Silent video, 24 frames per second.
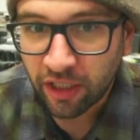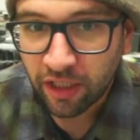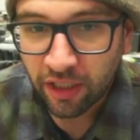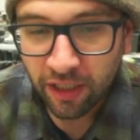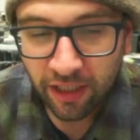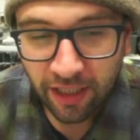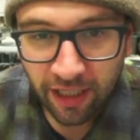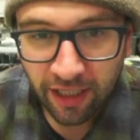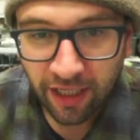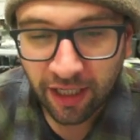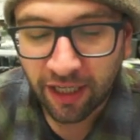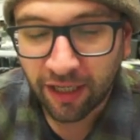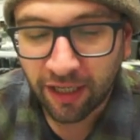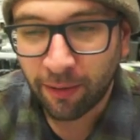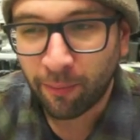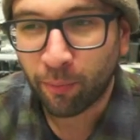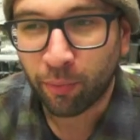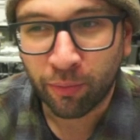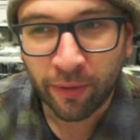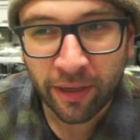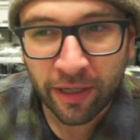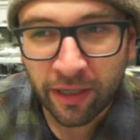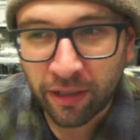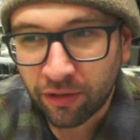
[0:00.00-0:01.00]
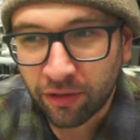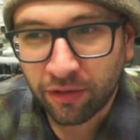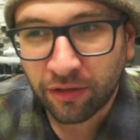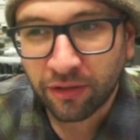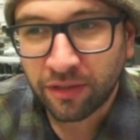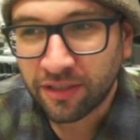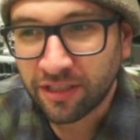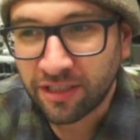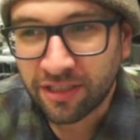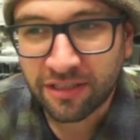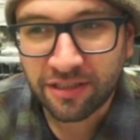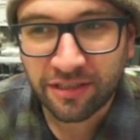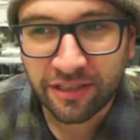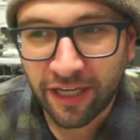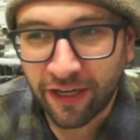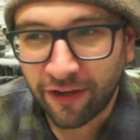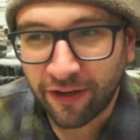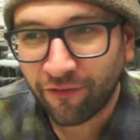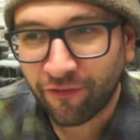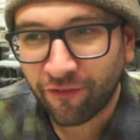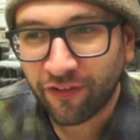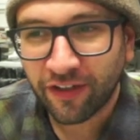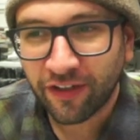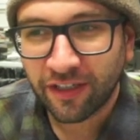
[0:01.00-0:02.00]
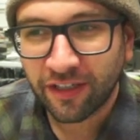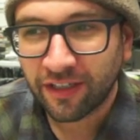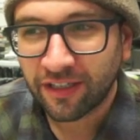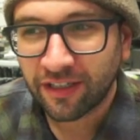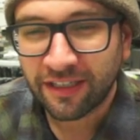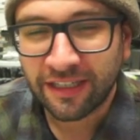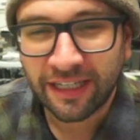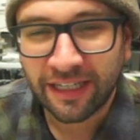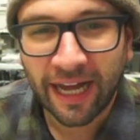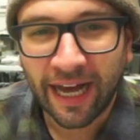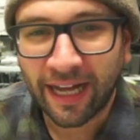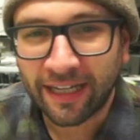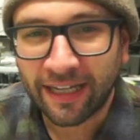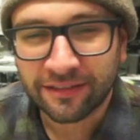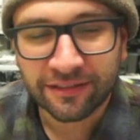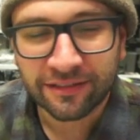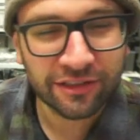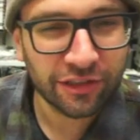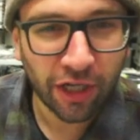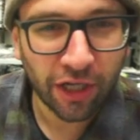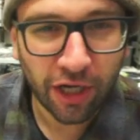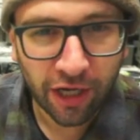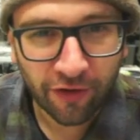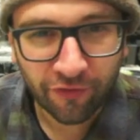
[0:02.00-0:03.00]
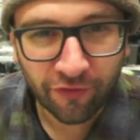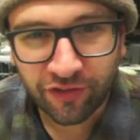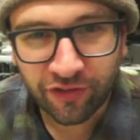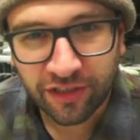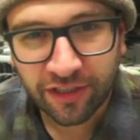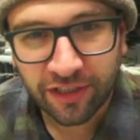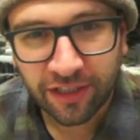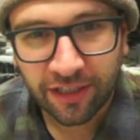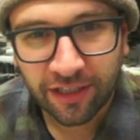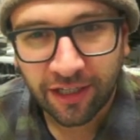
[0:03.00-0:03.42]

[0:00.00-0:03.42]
Brittle, stiff, not soft.